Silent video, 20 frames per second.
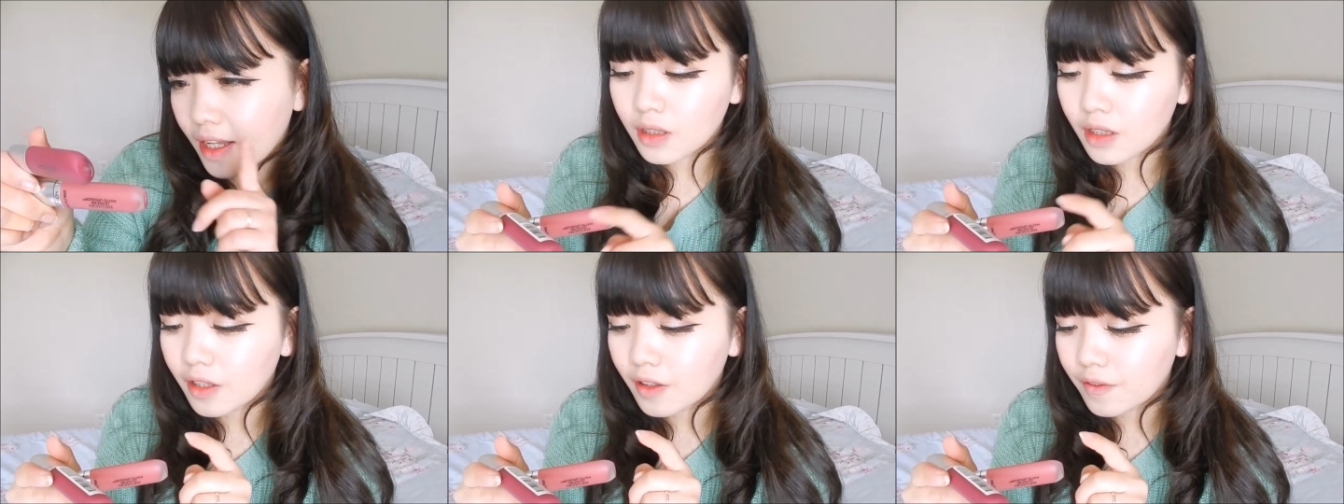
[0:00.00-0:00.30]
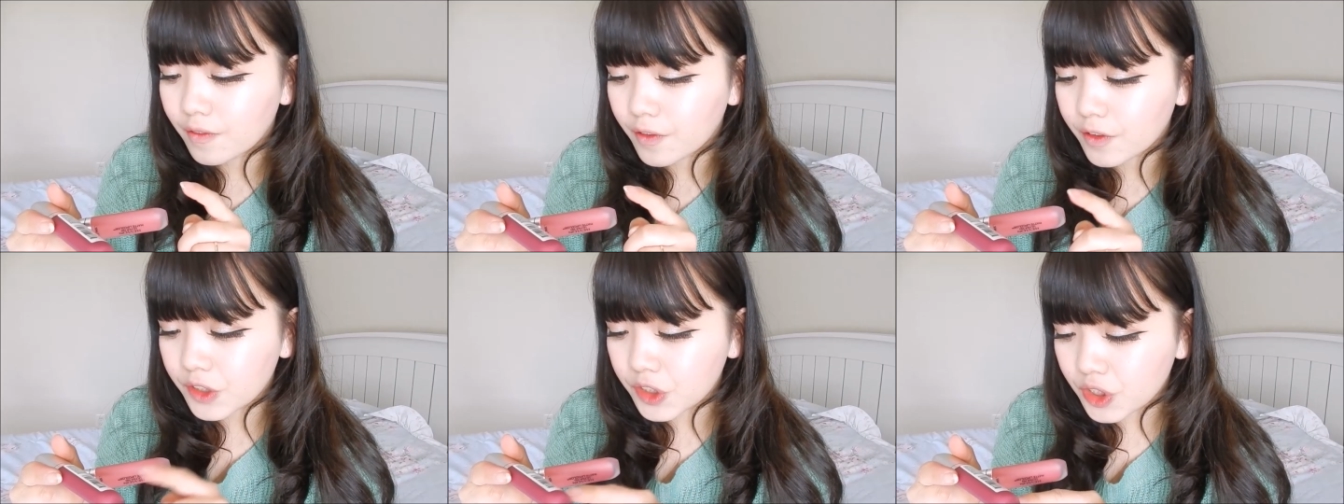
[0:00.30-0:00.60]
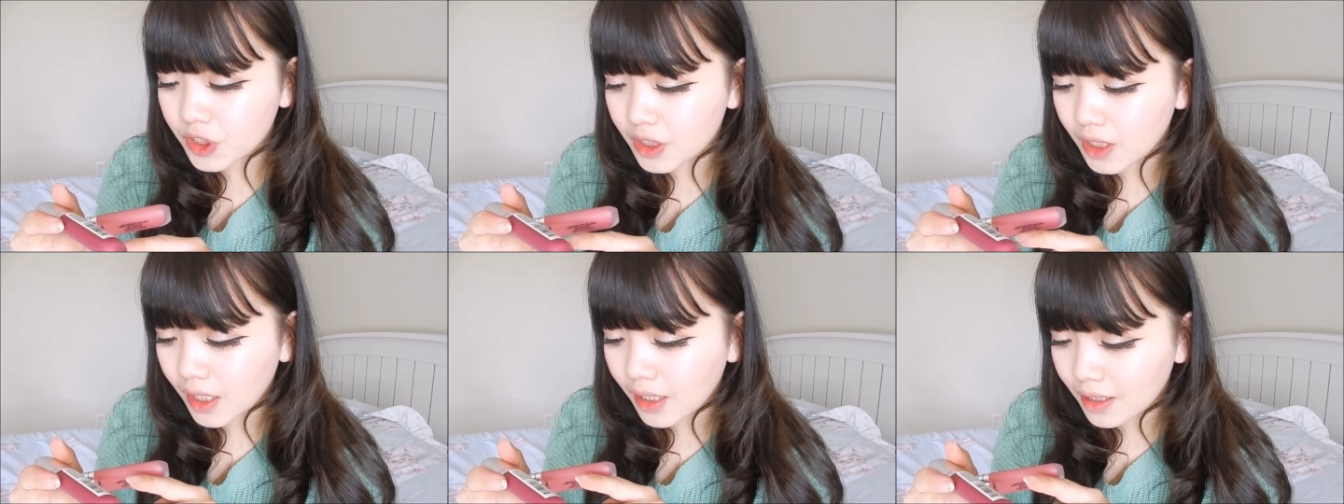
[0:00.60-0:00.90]
The
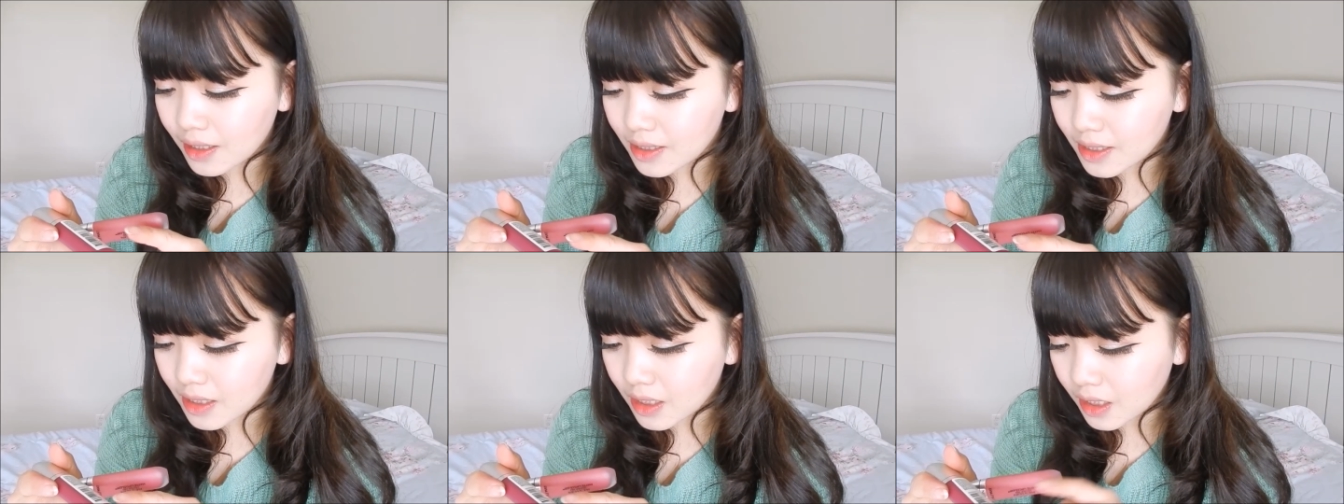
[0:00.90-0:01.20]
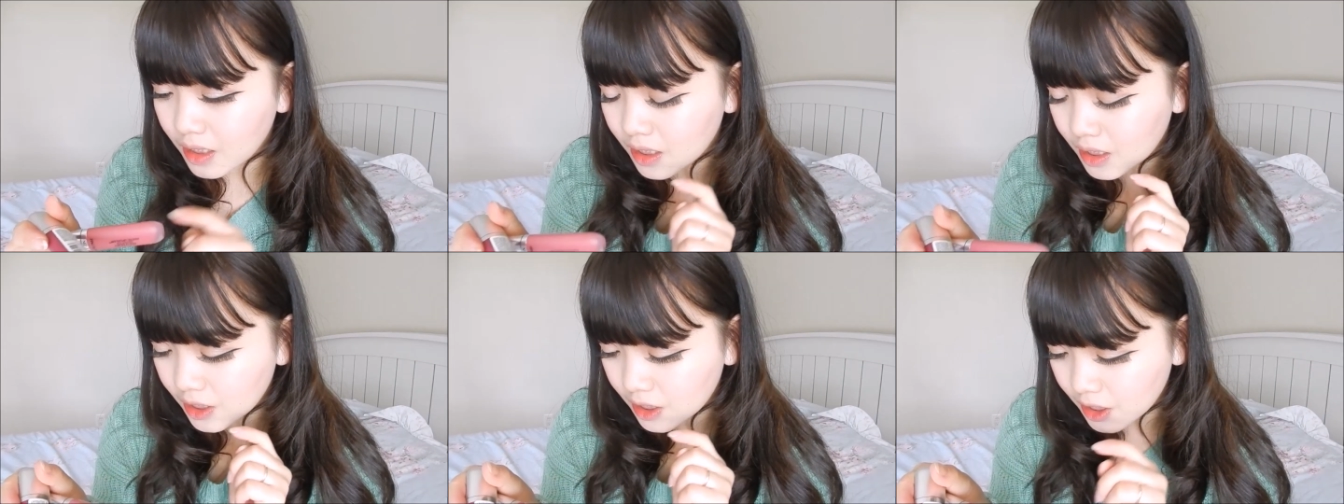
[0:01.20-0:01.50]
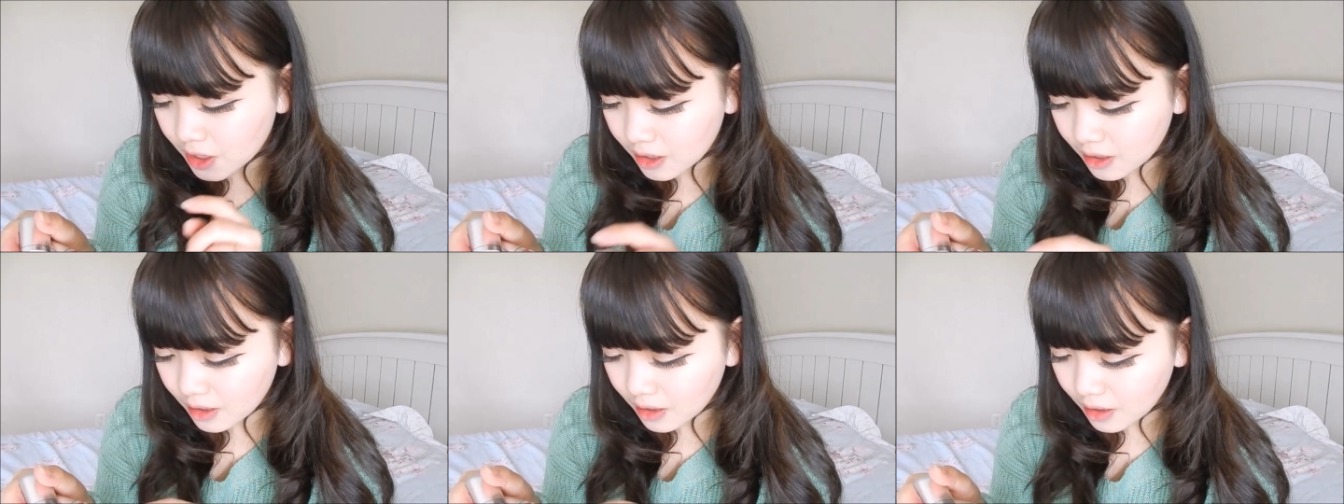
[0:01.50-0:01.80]
first shade is in
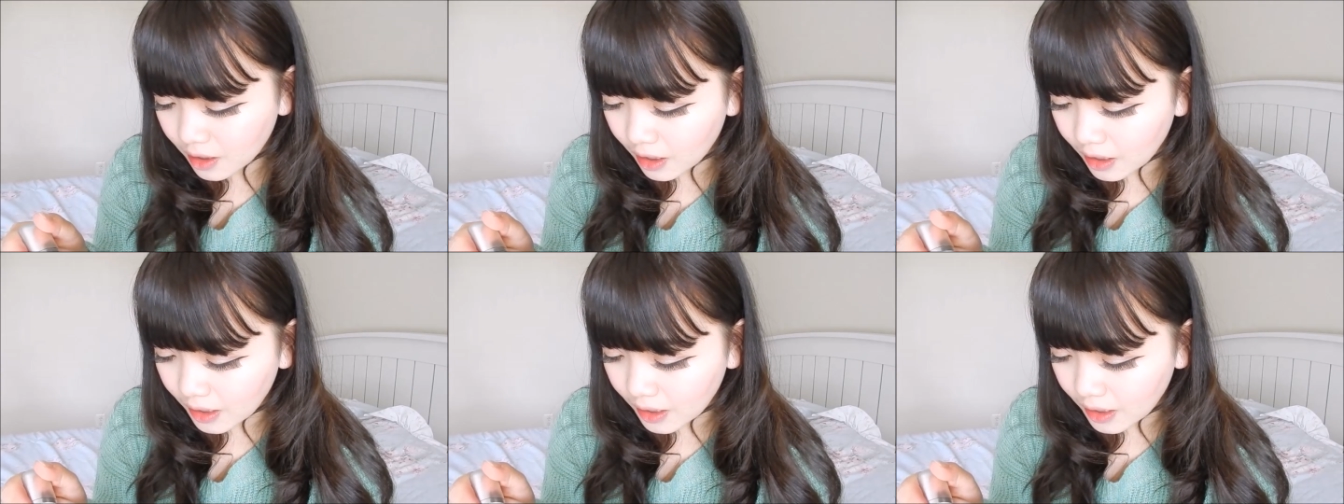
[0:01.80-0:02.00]
Addiction